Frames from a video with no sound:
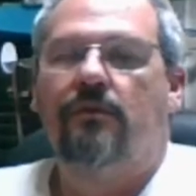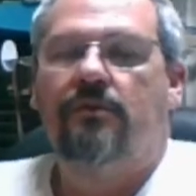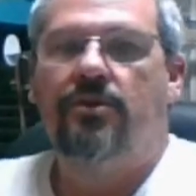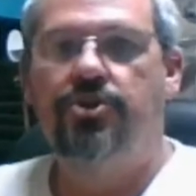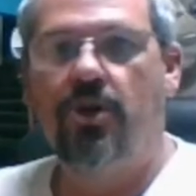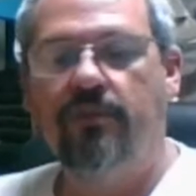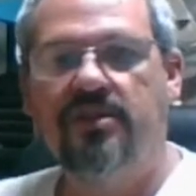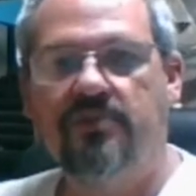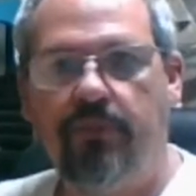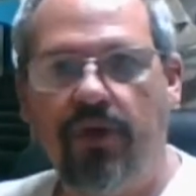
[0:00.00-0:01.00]
The
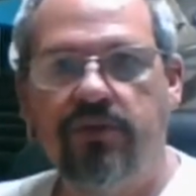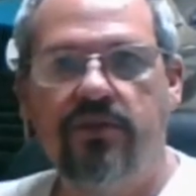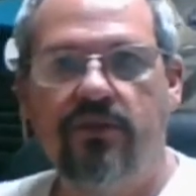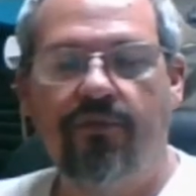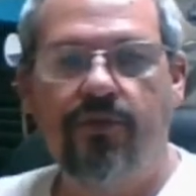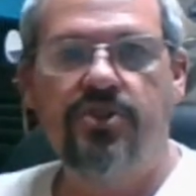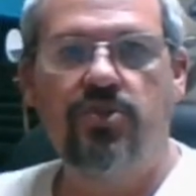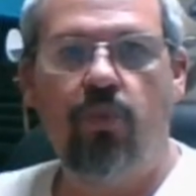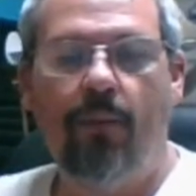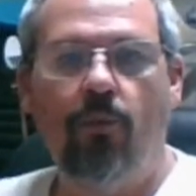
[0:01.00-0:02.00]
Germans built the first
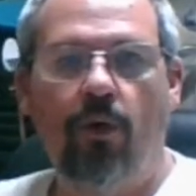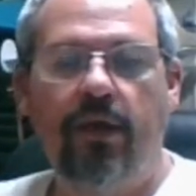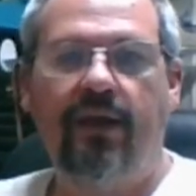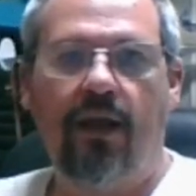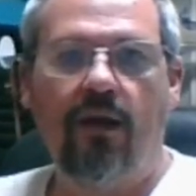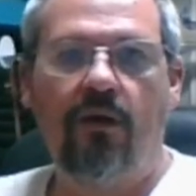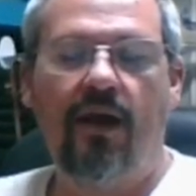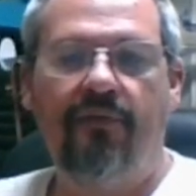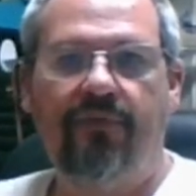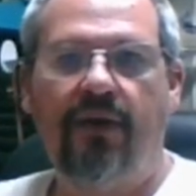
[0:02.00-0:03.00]
swept-wing
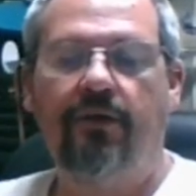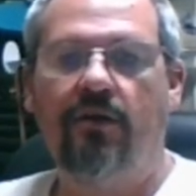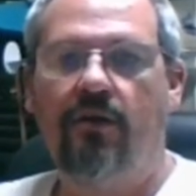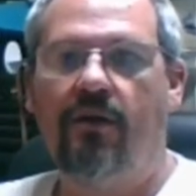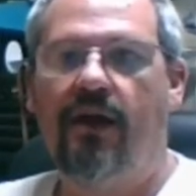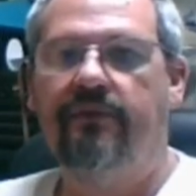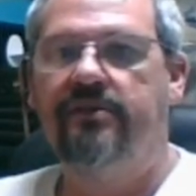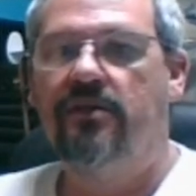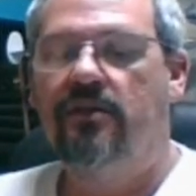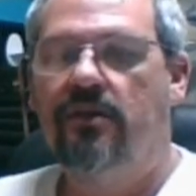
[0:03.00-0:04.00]
fighter aircraft,
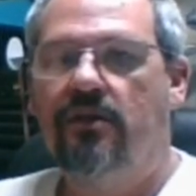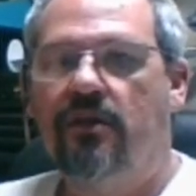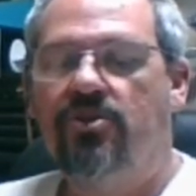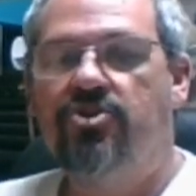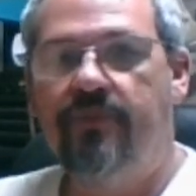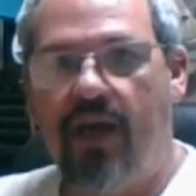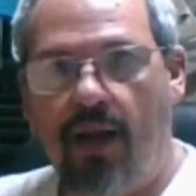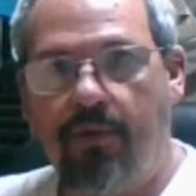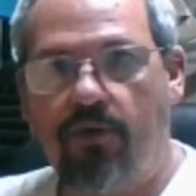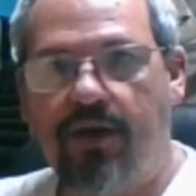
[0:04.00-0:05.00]
to be
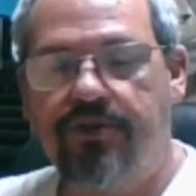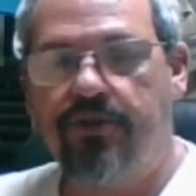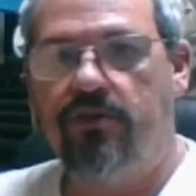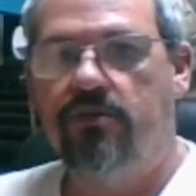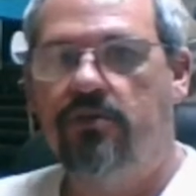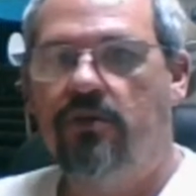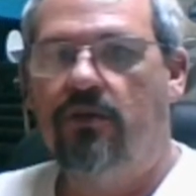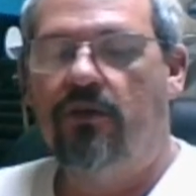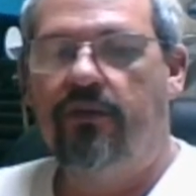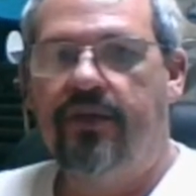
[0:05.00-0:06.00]
operational,
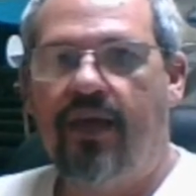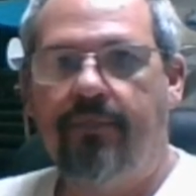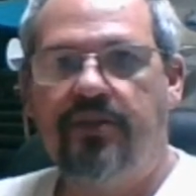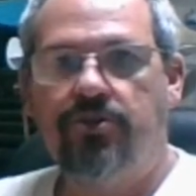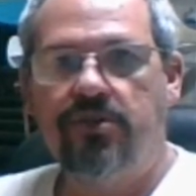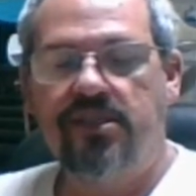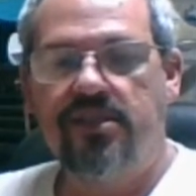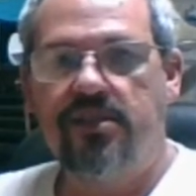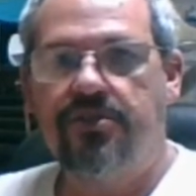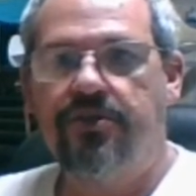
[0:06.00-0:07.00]
the
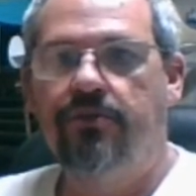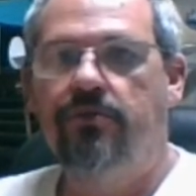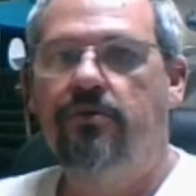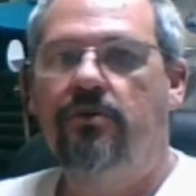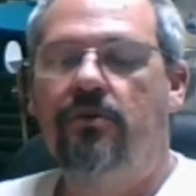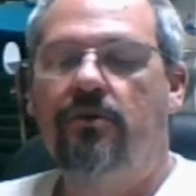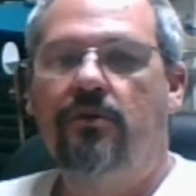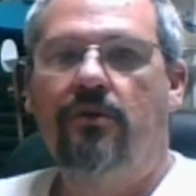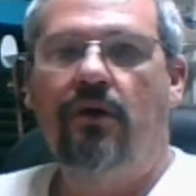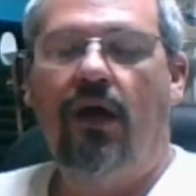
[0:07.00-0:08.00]
Me-262.
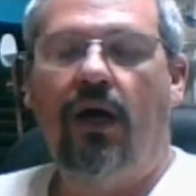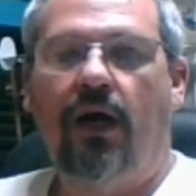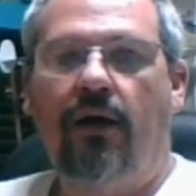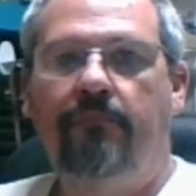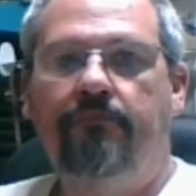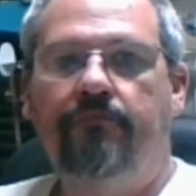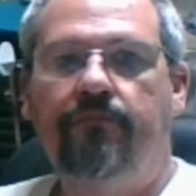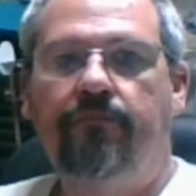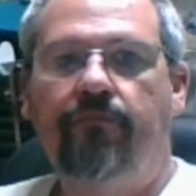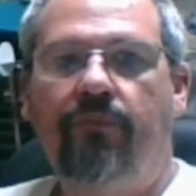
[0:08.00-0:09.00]

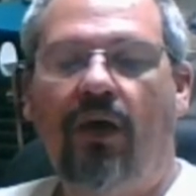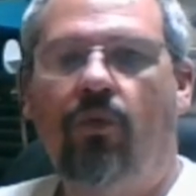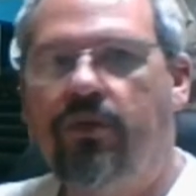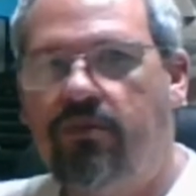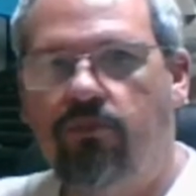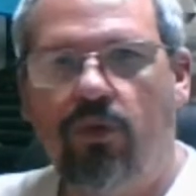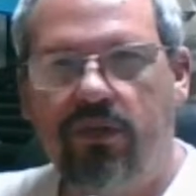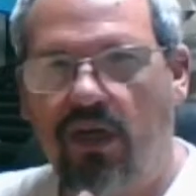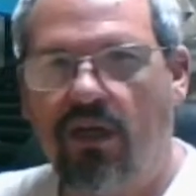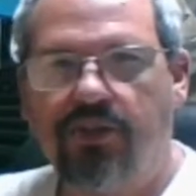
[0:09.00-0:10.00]
And we'll
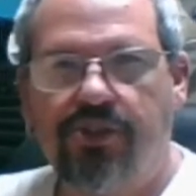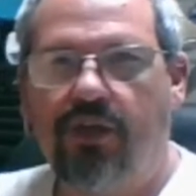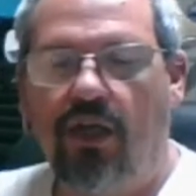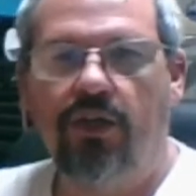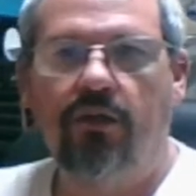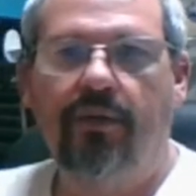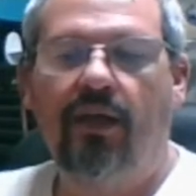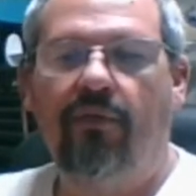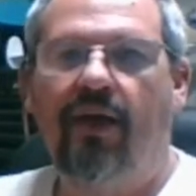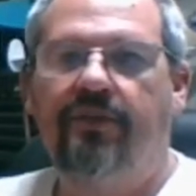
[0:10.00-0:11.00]
touch a little bit
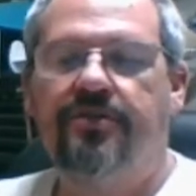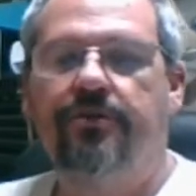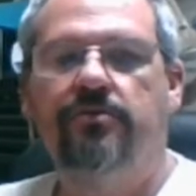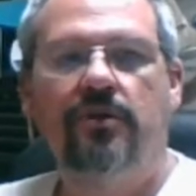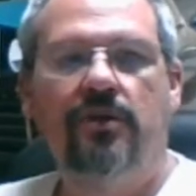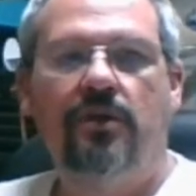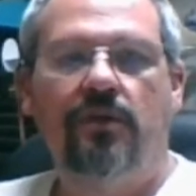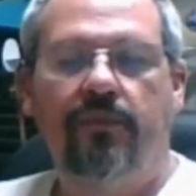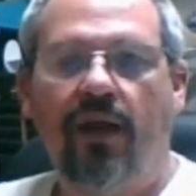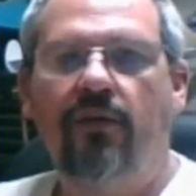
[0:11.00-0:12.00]
on that too,
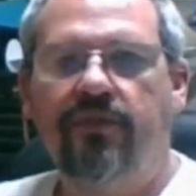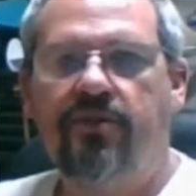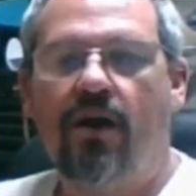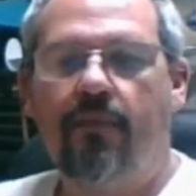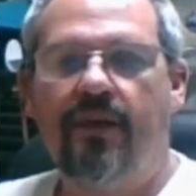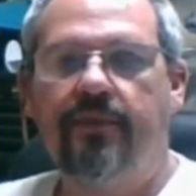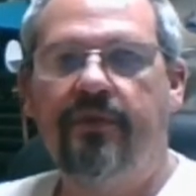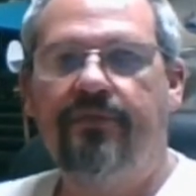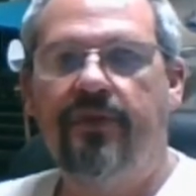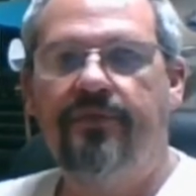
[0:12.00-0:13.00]
but I'll talk about the
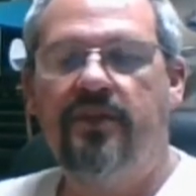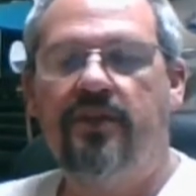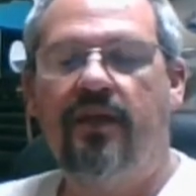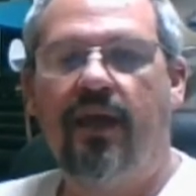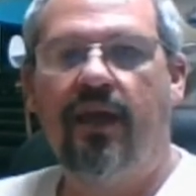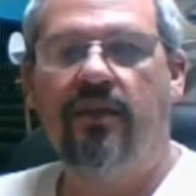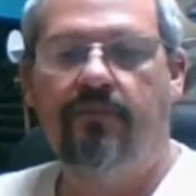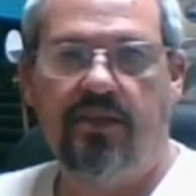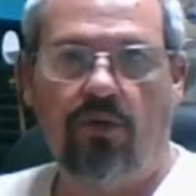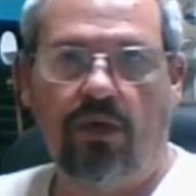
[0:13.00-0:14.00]
B-50 and the
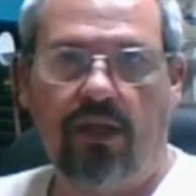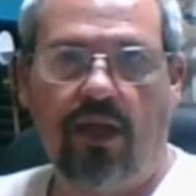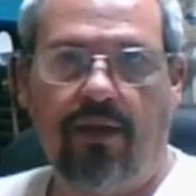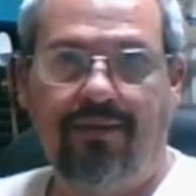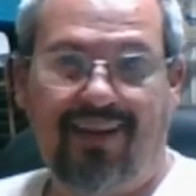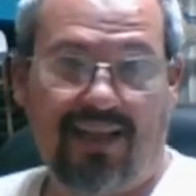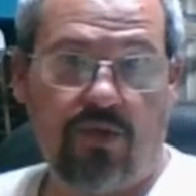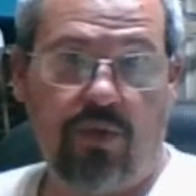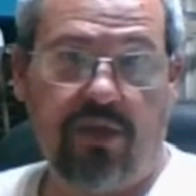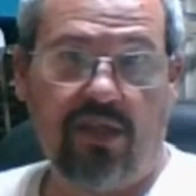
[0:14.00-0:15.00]
B-29 next
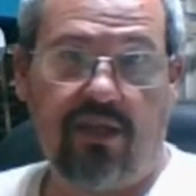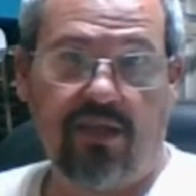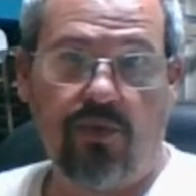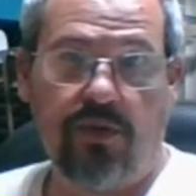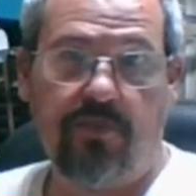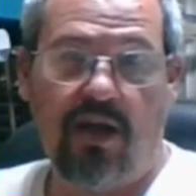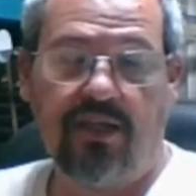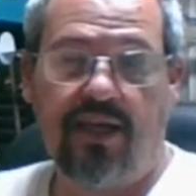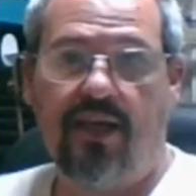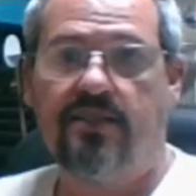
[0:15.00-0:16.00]
week on next week's
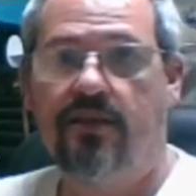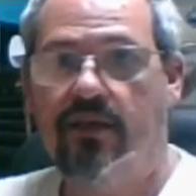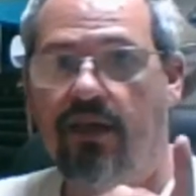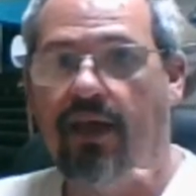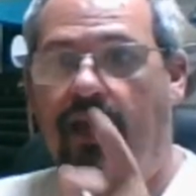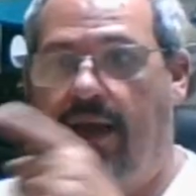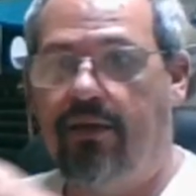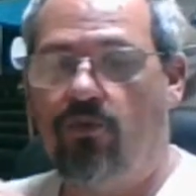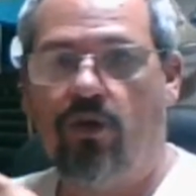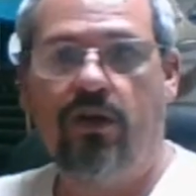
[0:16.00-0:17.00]
podcast,
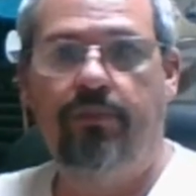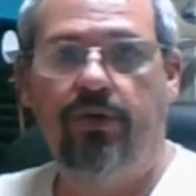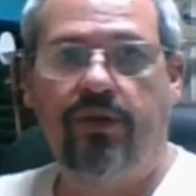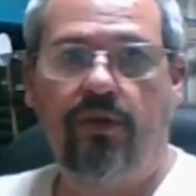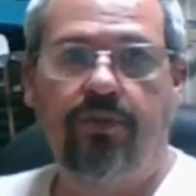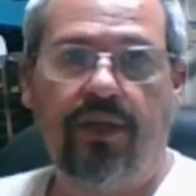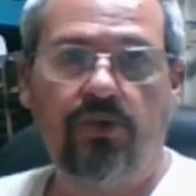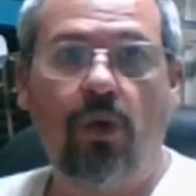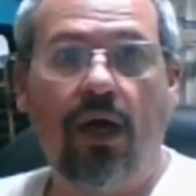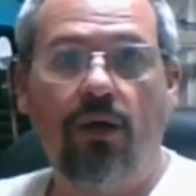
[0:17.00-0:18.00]
and we're going to build airplanes
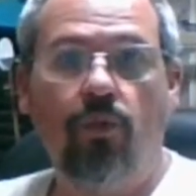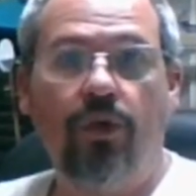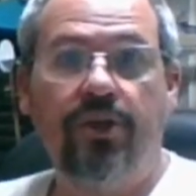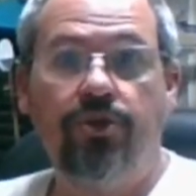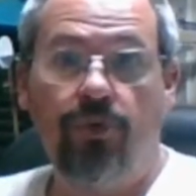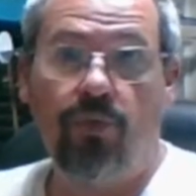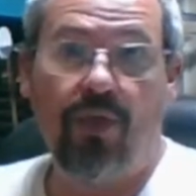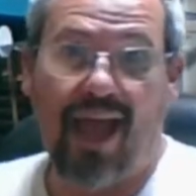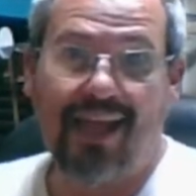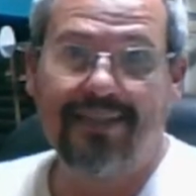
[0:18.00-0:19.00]
while we do
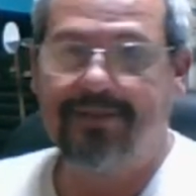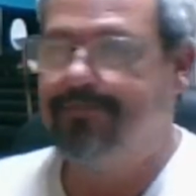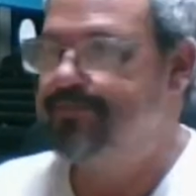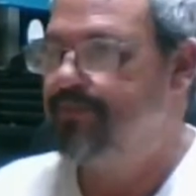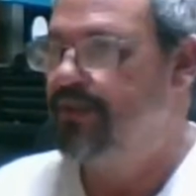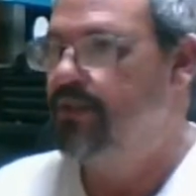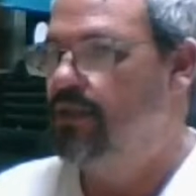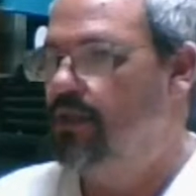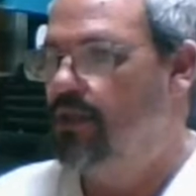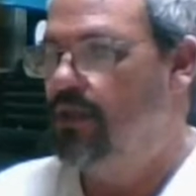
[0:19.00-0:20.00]
that,
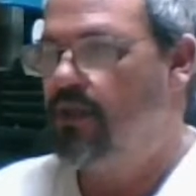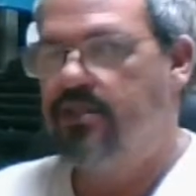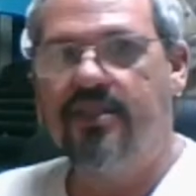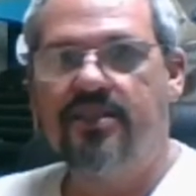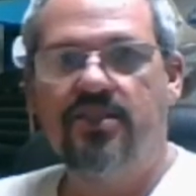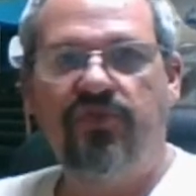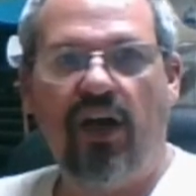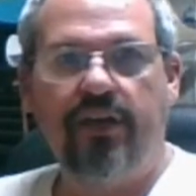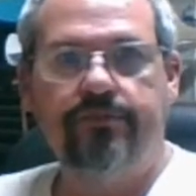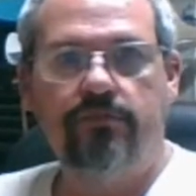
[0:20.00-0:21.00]
because this is
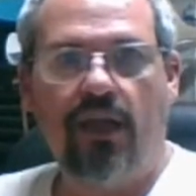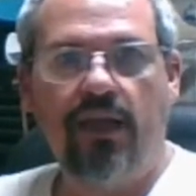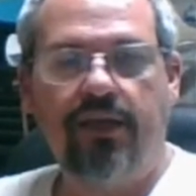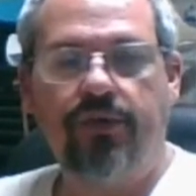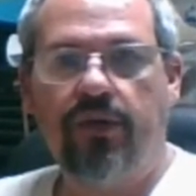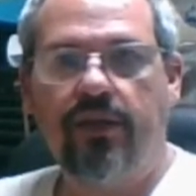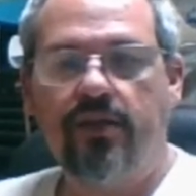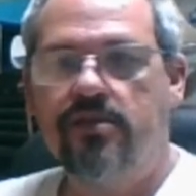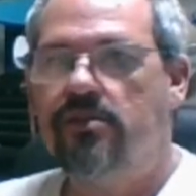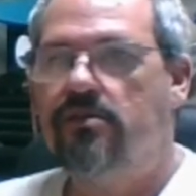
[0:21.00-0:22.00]
fun. I like doing
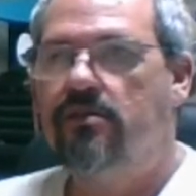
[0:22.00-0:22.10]
this.